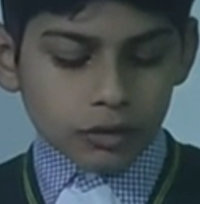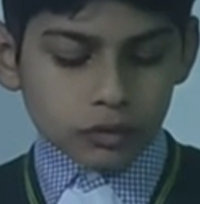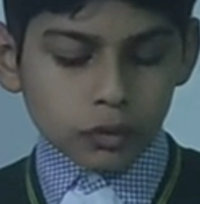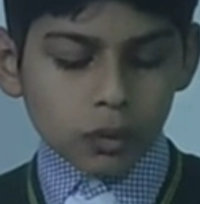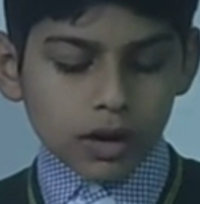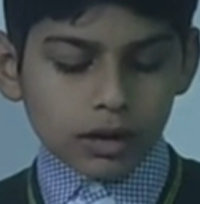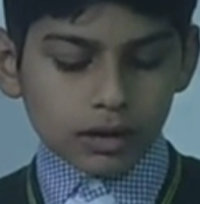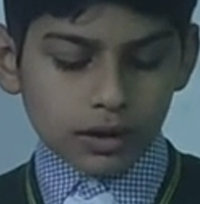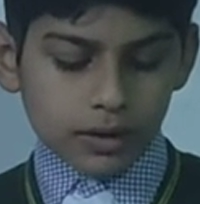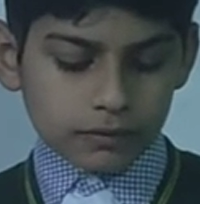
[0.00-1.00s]
You
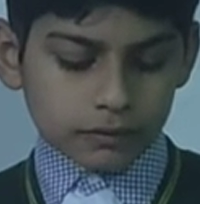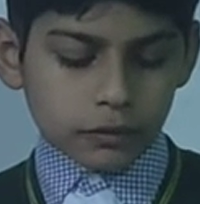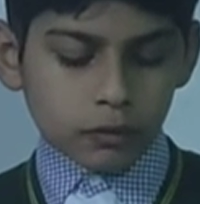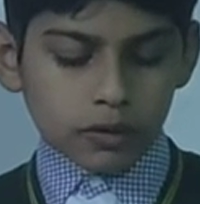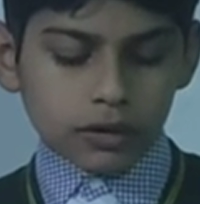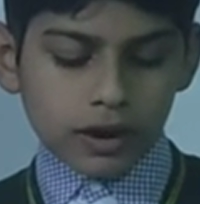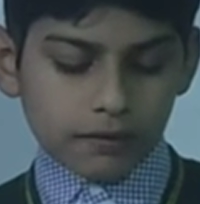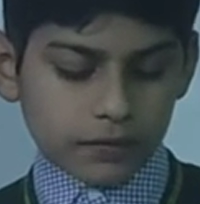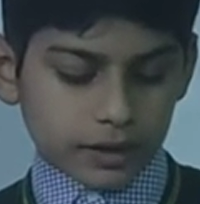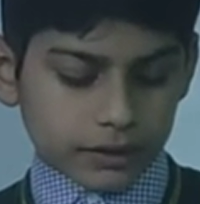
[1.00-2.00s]
would
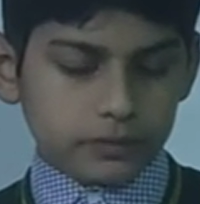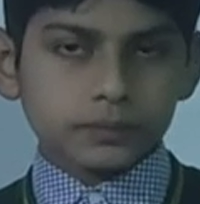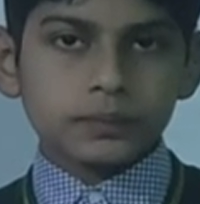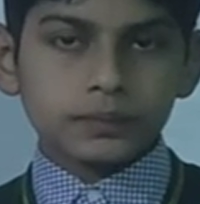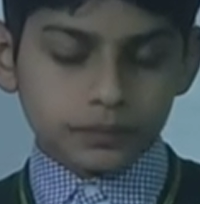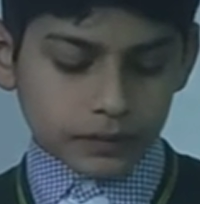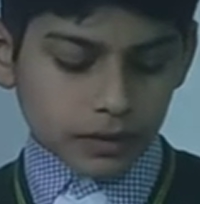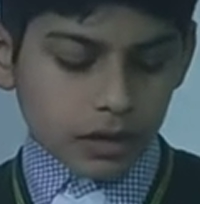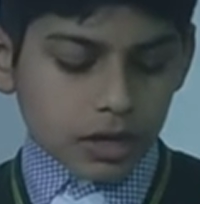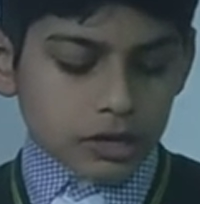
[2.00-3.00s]
love it.
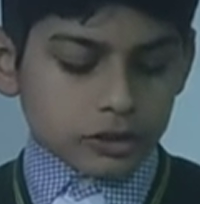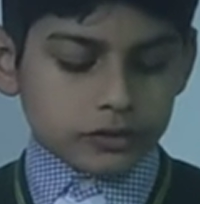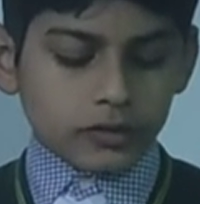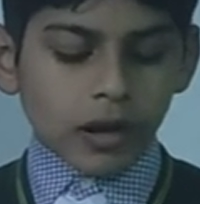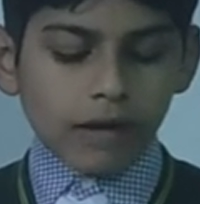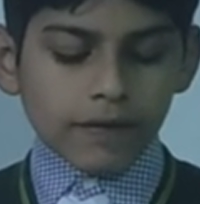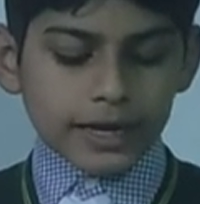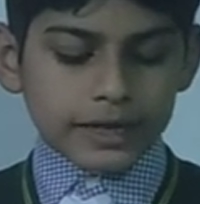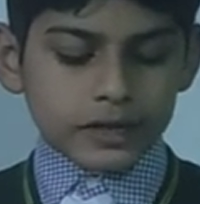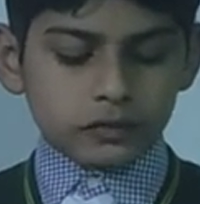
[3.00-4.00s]
Chitral Valley